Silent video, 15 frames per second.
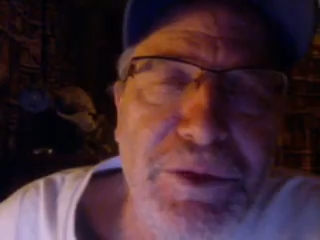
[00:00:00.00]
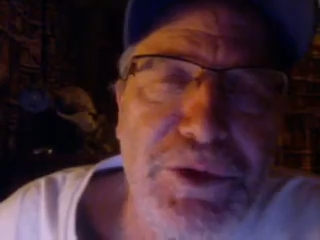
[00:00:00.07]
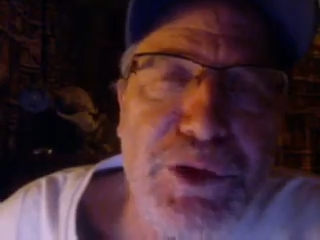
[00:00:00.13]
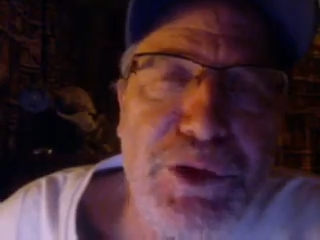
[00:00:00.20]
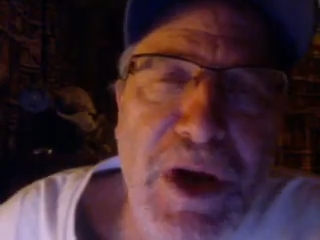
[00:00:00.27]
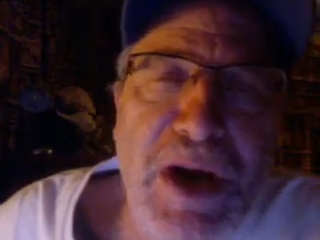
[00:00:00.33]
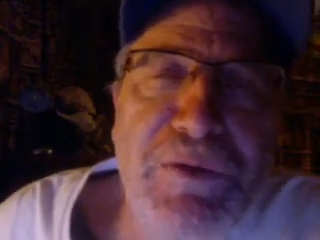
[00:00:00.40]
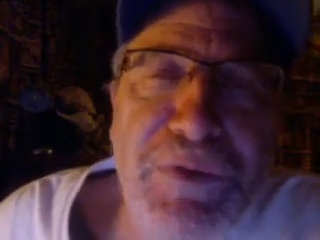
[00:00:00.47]
the
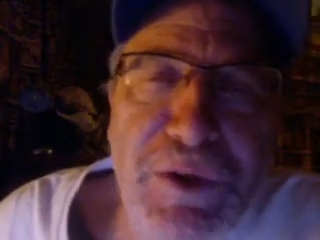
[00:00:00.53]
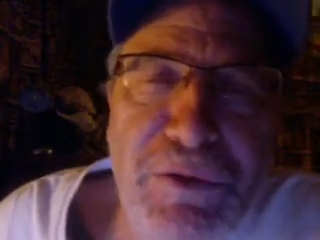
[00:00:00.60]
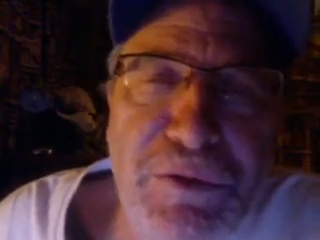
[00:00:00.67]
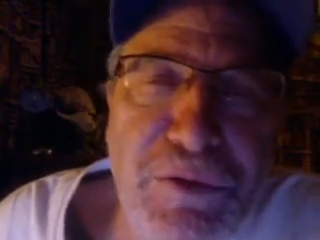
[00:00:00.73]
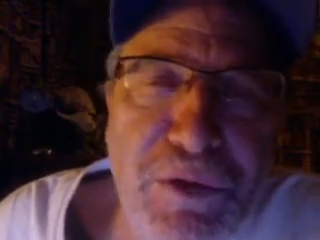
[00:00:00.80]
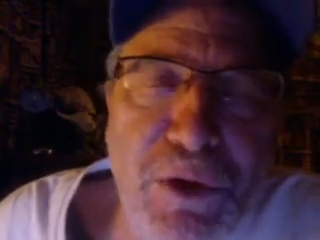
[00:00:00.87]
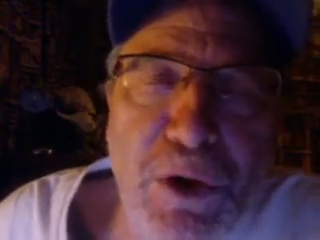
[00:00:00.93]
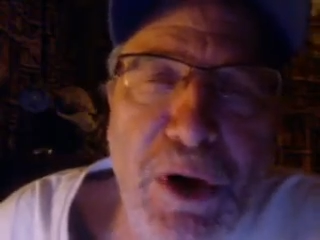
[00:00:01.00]
traffic
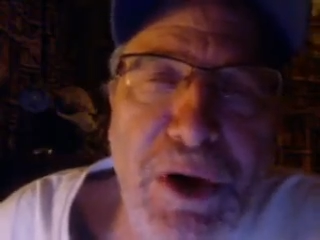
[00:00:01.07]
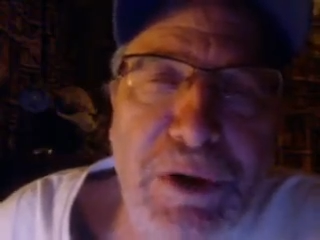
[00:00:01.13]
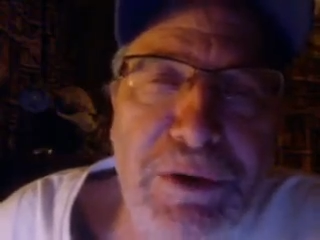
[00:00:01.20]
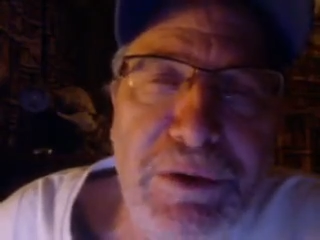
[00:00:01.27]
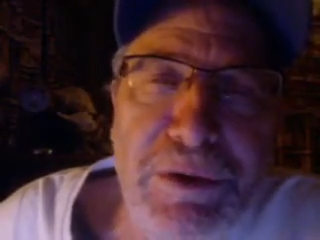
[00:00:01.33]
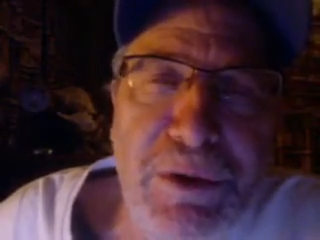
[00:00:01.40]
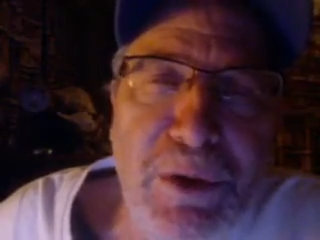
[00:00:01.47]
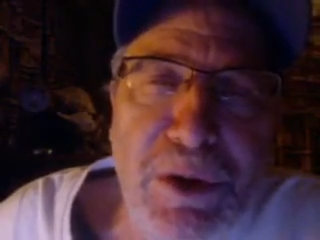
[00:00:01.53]
flow. I
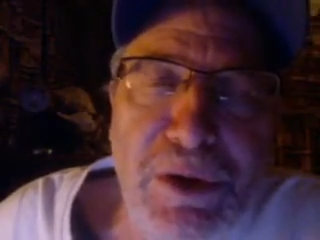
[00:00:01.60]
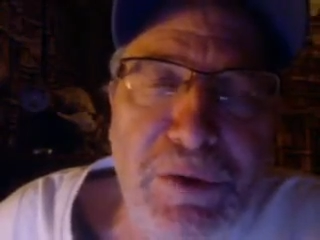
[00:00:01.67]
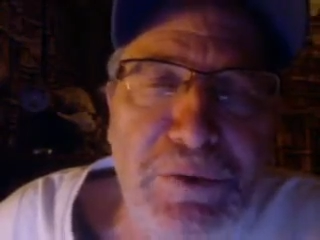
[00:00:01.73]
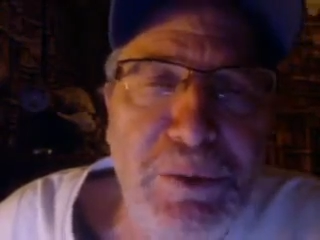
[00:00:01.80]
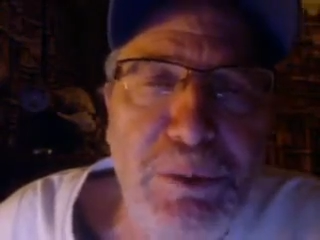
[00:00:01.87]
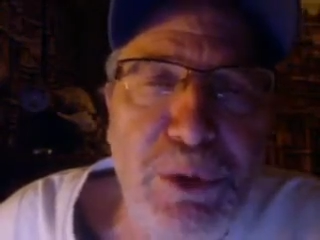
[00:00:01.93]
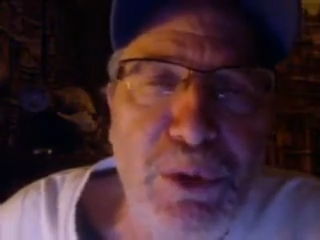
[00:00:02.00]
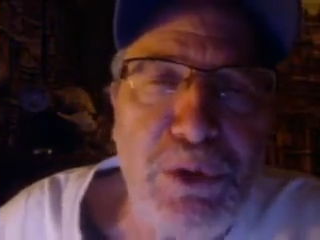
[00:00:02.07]

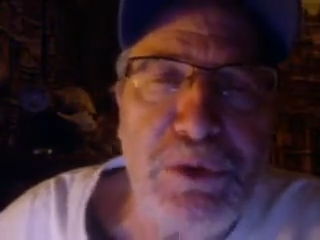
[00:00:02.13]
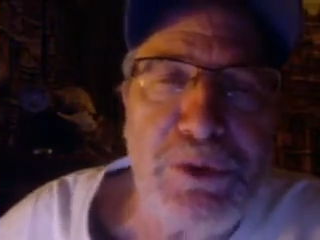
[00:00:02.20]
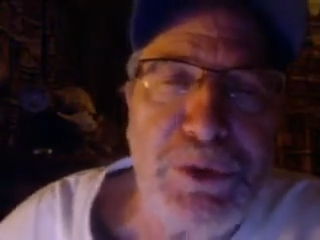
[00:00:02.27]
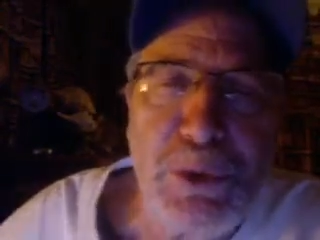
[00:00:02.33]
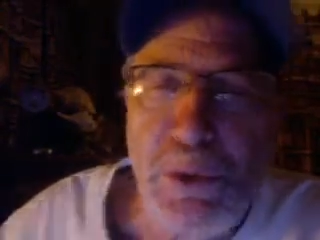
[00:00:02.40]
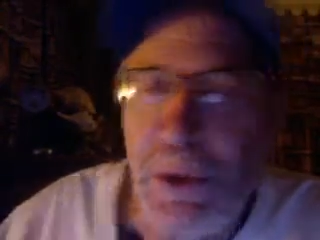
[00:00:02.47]
lived in Portland